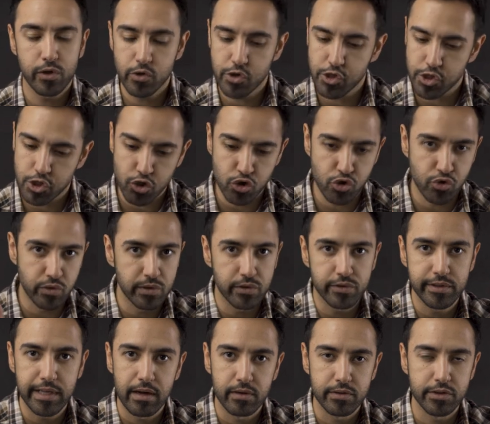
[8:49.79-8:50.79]
you just
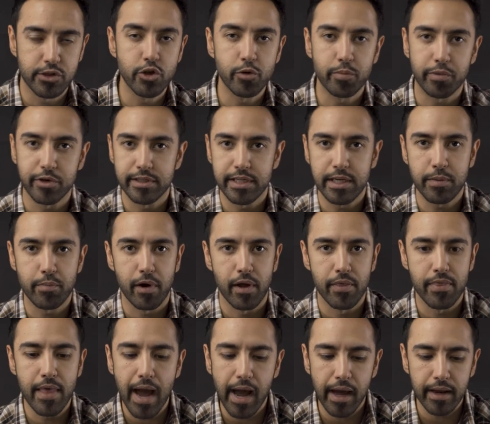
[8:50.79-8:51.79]
drill down super deep
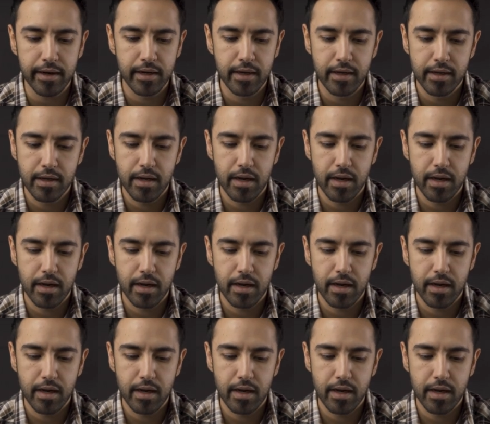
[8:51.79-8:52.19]
on that,